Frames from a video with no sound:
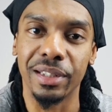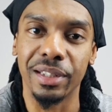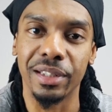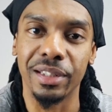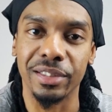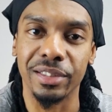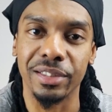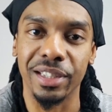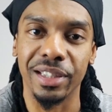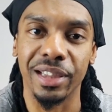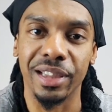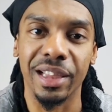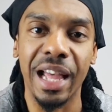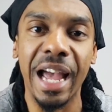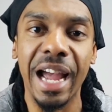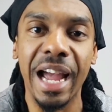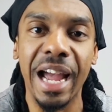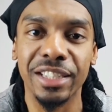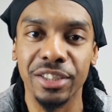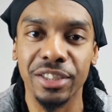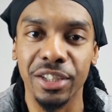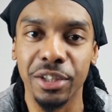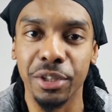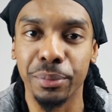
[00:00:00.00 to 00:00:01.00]

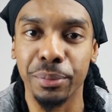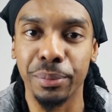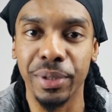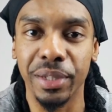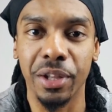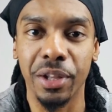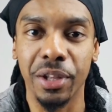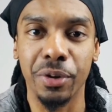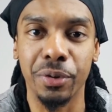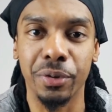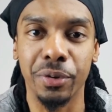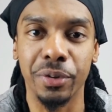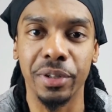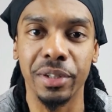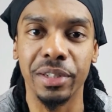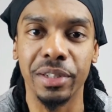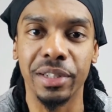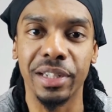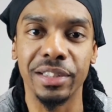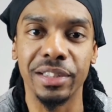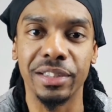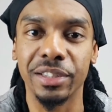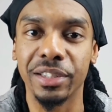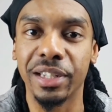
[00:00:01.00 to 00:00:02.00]
last a little bit longer
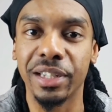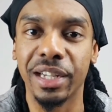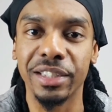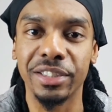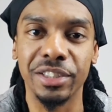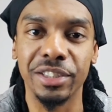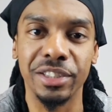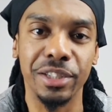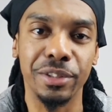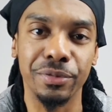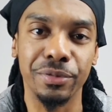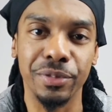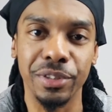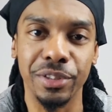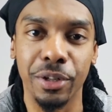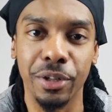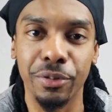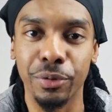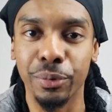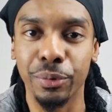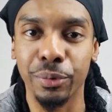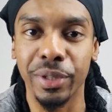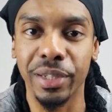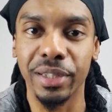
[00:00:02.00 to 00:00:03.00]
until that shift is
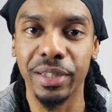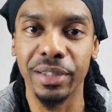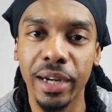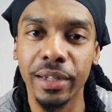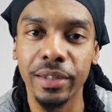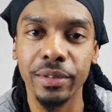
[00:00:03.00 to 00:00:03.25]
over with.